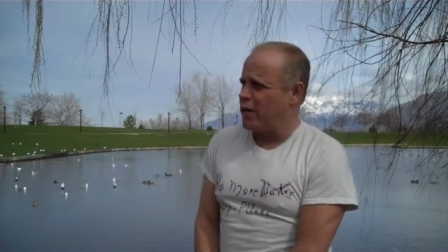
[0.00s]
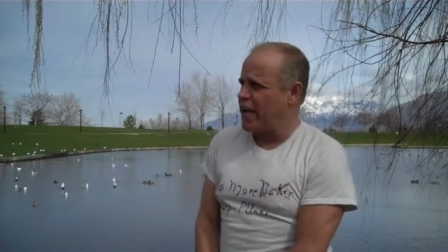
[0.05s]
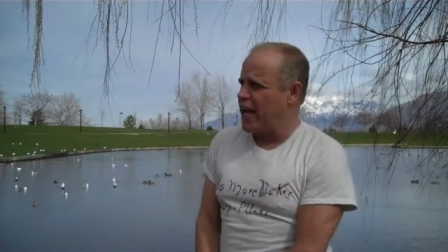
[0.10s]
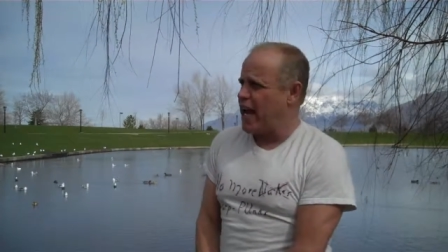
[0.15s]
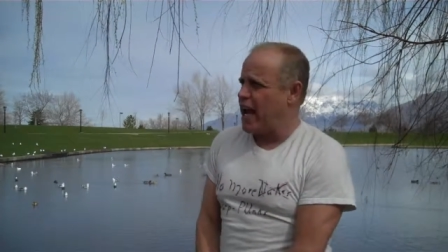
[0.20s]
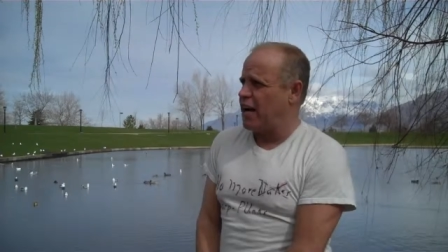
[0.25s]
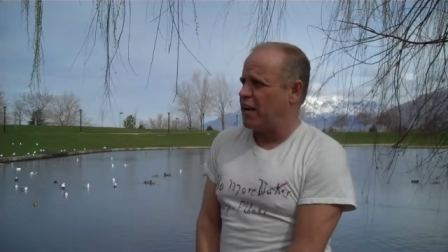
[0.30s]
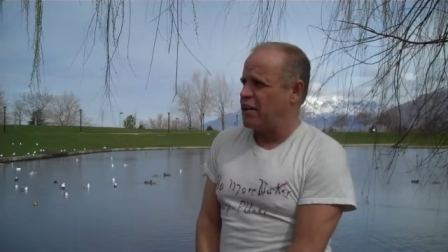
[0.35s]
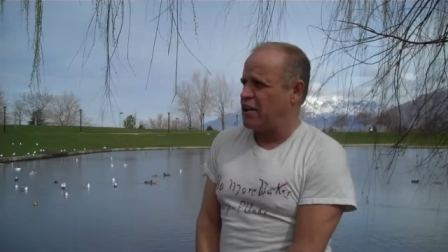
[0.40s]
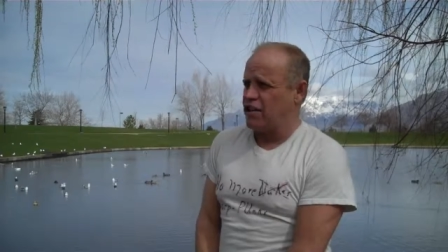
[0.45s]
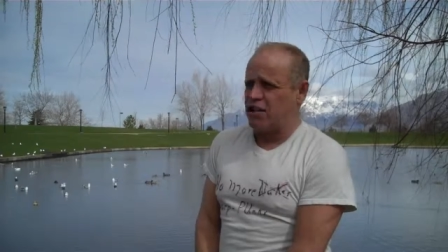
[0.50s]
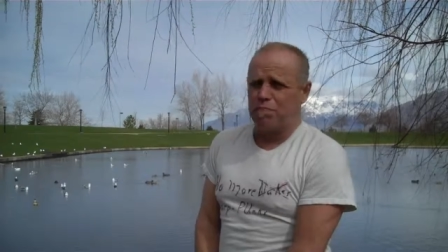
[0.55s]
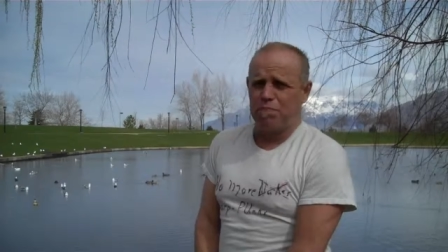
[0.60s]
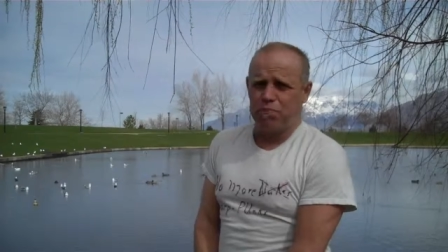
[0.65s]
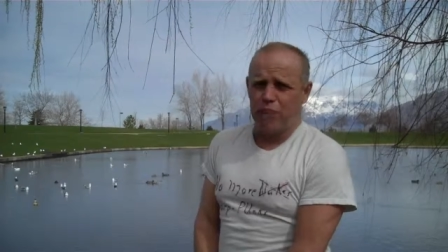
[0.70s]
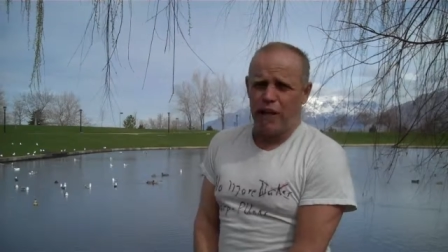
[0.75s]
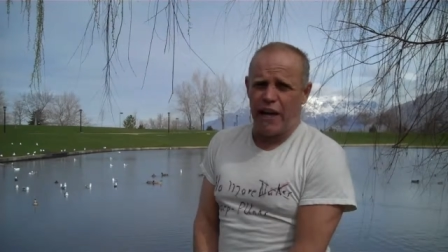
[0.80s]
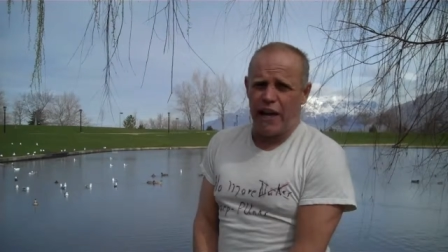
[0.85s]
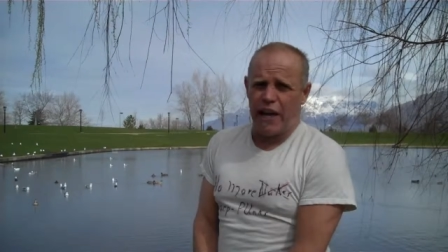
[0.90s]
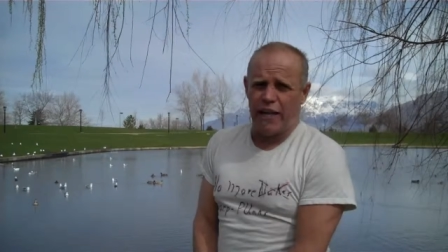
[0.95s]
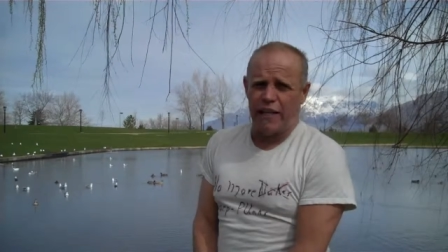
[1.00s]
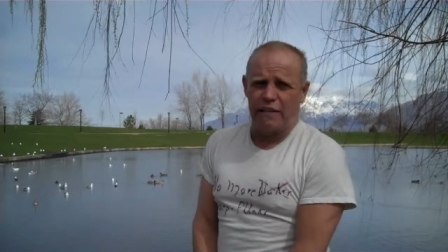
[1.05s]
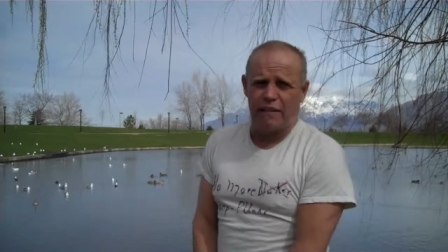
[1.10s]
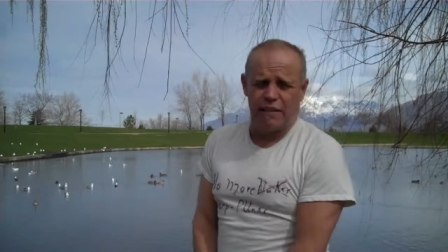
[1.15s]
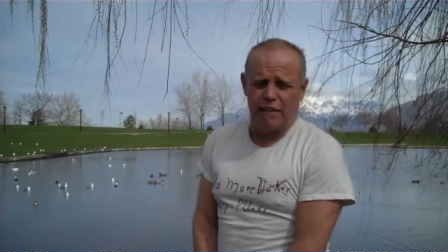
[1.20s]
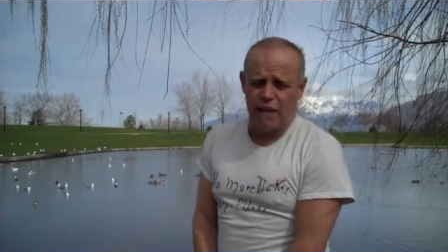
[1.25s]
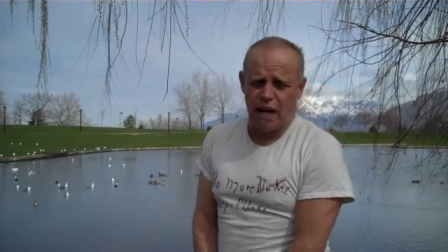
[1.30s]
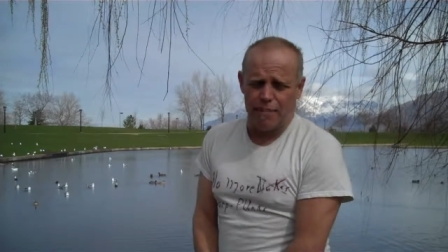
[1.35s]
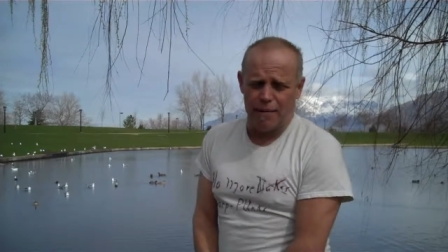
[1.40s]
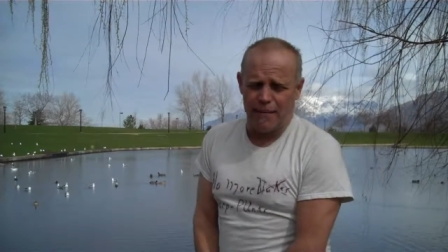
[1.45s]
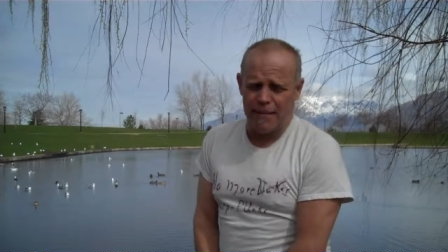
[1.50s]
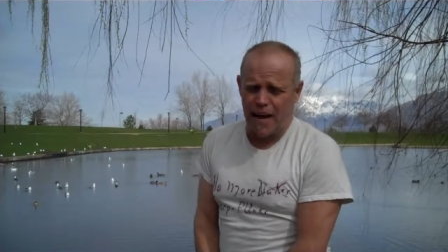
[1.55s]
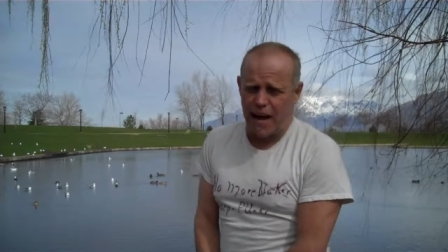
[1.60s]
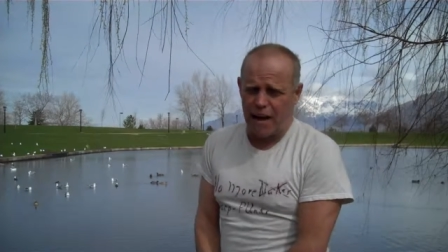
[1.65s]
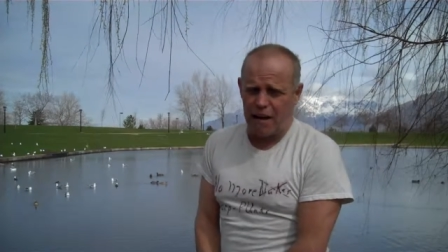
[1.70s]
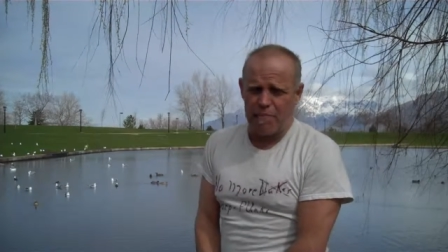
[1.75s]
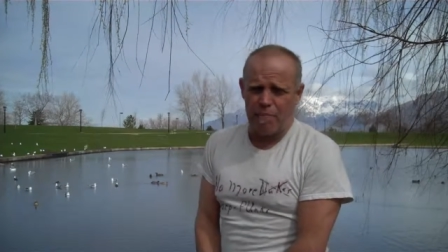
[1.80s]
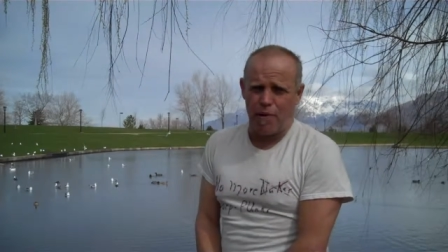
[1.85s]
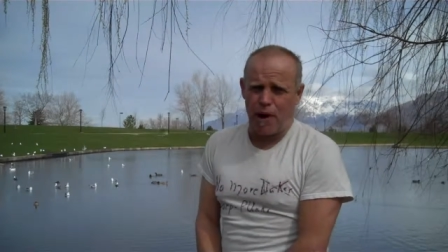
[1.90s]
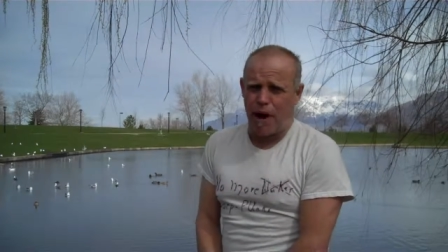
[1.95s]
We can't just plain dummy
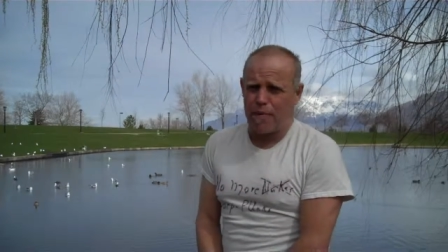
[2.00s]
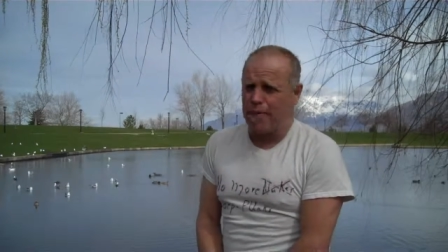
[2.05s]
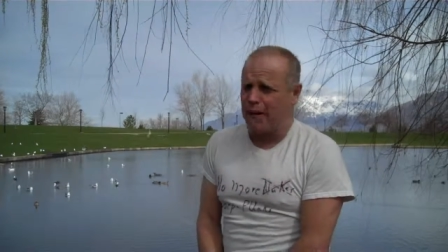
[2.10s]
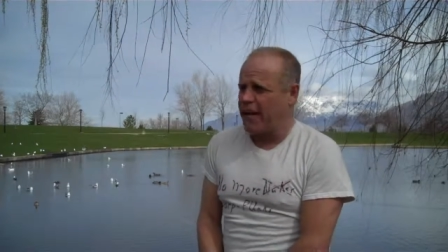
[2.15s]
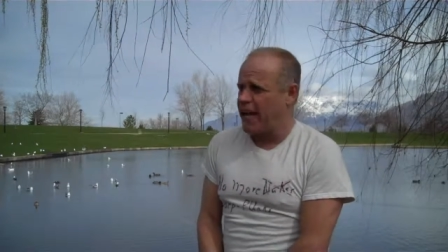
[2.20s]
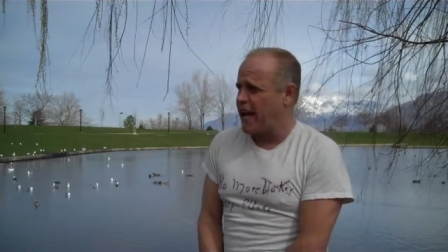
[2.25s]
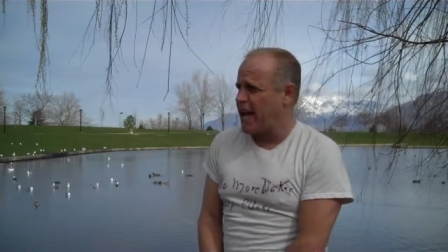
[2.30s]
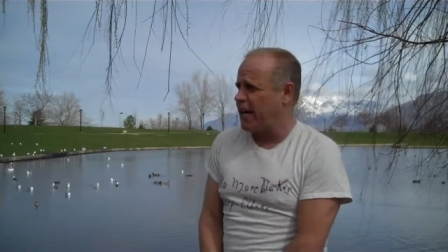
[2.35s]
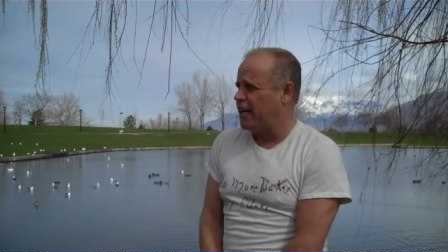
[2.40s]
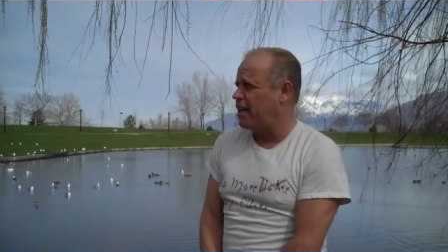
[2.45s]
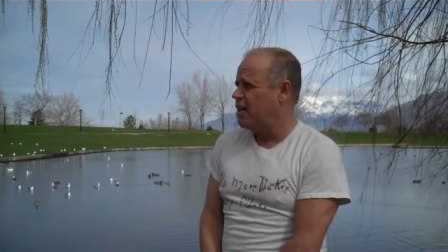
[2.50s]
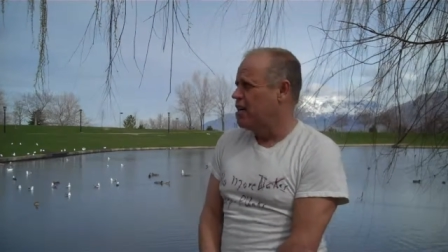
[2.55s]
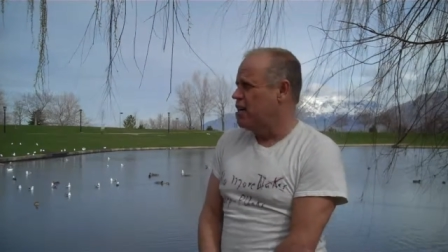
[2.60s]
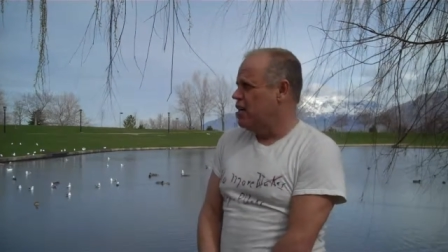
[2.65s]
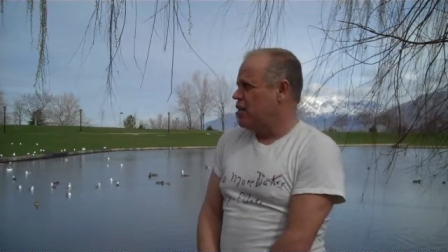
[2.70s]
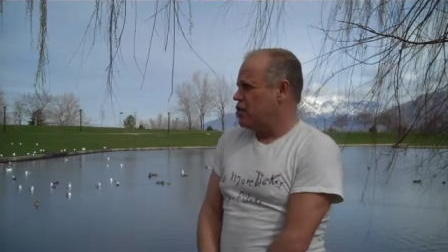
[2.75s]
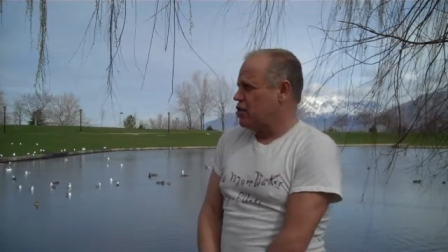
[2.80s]
down and propaganda,